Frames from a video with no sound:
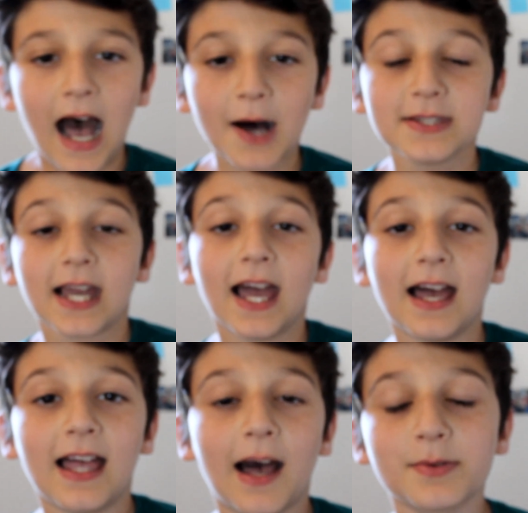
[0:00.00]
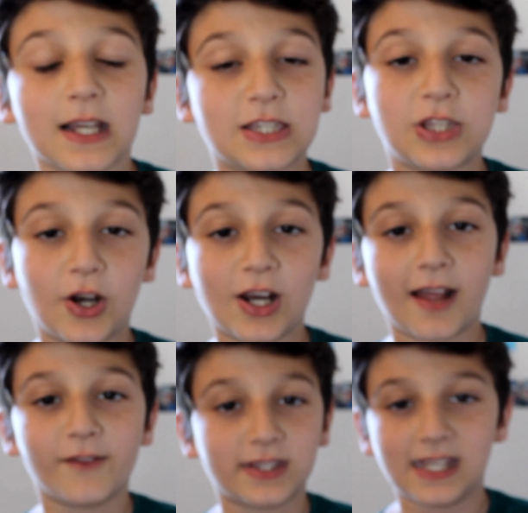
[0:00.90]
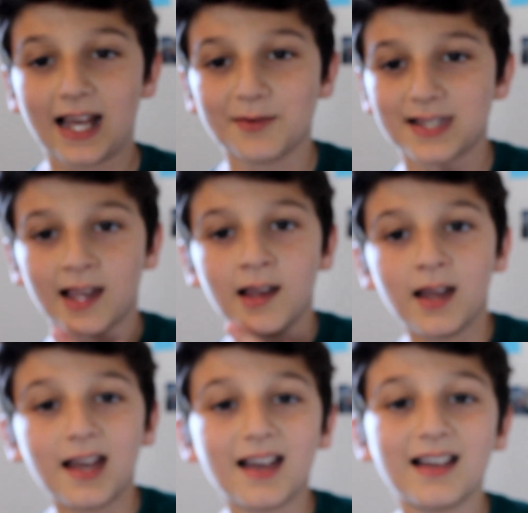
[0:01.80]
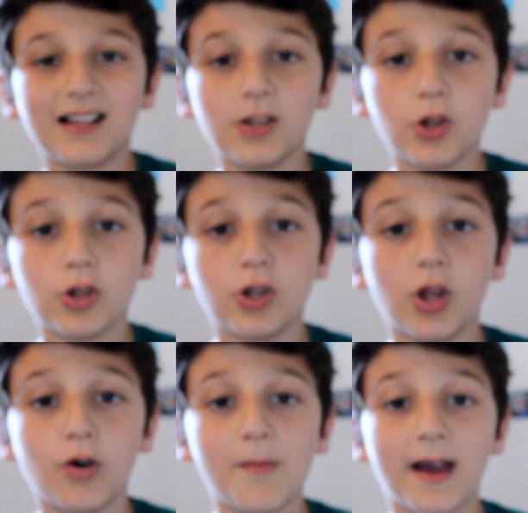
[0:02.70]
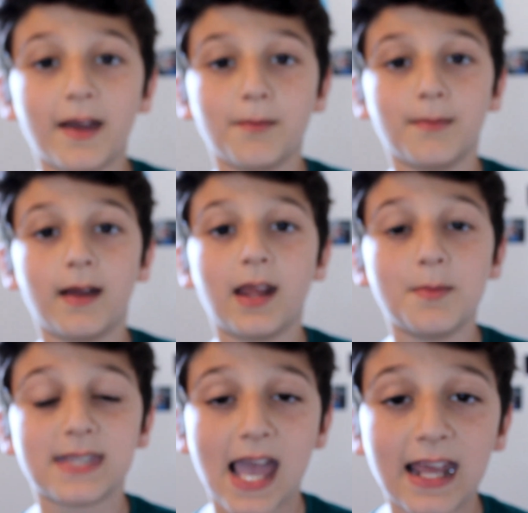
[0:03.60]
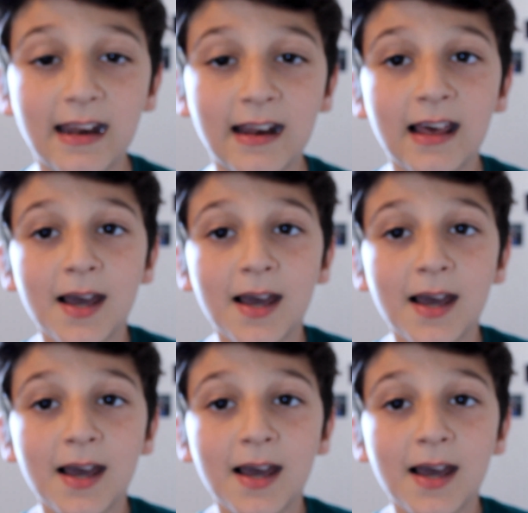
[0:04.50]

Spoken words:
I was like, hey, I was like stuttering everything. I was like, hey, hello, my name is Aidan.